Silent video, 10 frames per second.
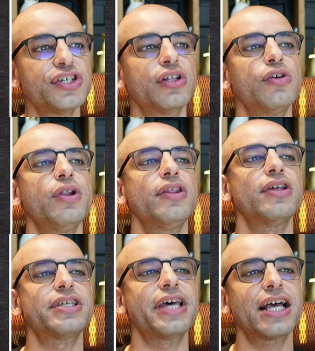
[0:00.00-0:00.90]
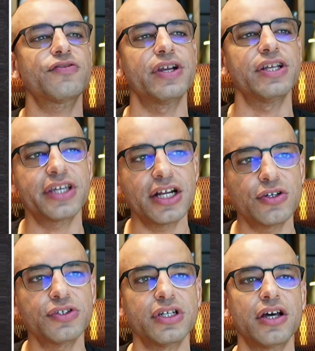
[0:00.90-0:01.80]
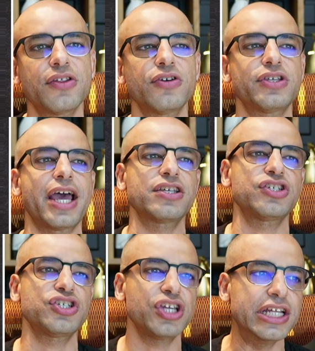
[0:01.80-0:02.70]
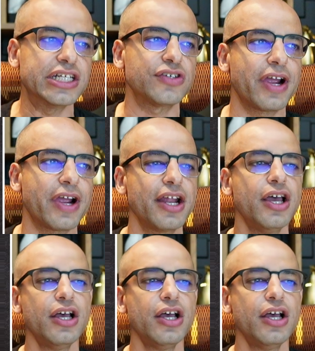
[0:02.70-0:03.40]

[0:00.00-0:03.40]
including the tax rate schedules and other tax changes, right?